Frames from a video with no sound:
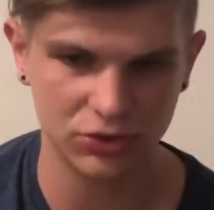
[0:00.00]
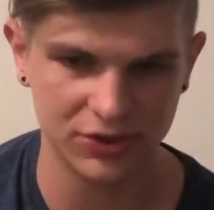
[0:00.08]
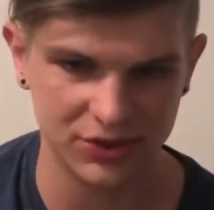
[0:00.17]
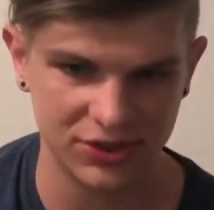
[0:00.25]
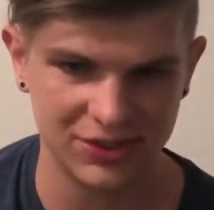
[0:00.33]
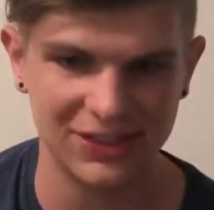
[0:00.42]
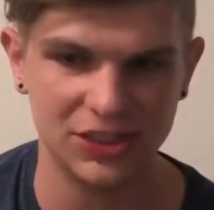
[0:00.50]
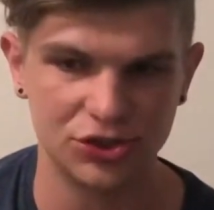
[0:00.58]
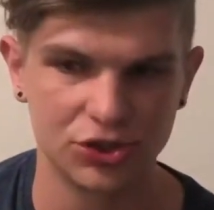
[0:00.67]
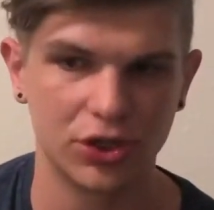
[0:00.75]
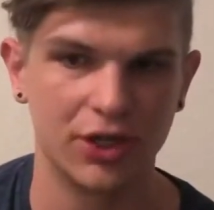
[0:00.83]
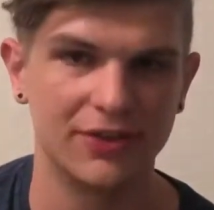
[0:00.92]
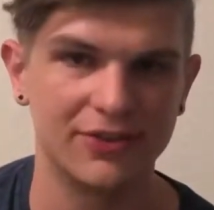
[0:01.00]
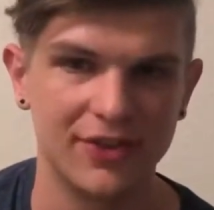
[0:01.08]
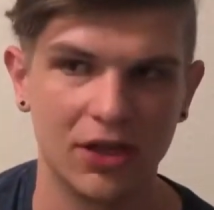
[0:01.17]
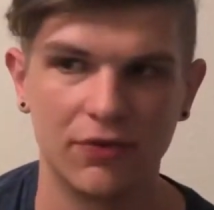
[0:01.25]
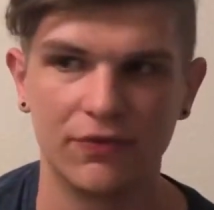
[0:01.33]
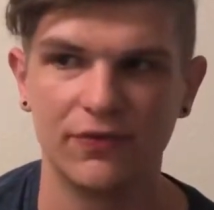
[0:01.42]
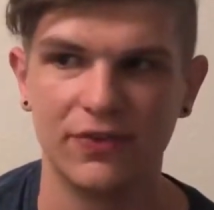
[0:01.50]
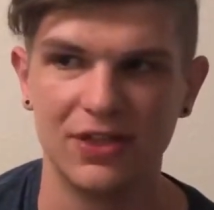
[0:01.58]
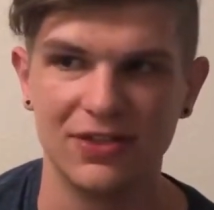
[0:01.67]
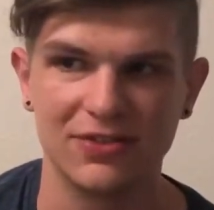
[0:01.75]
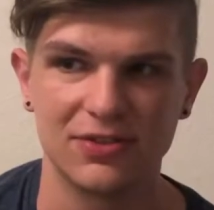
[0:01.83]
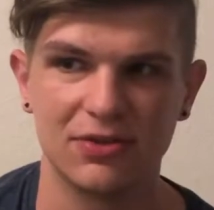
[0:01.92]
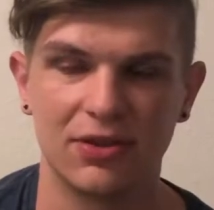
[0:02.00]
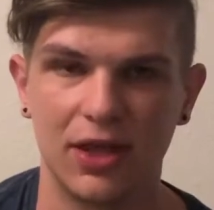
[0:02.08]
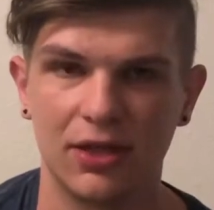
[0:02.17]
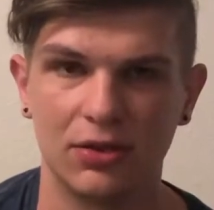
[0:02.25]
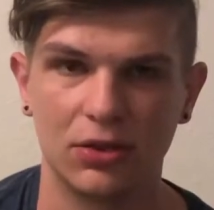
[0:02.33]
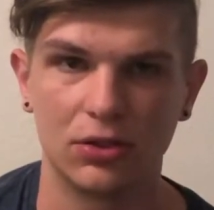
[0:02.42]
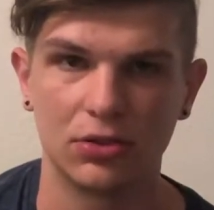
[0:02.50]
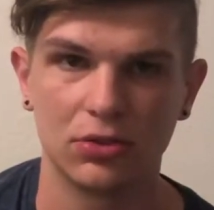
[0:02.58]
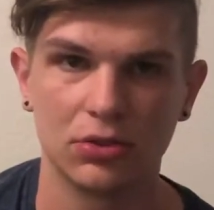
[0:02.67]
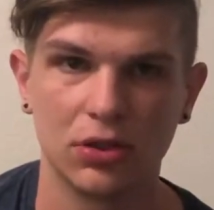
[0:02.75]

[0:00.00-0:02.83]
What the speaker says: seizure itself isn't that long.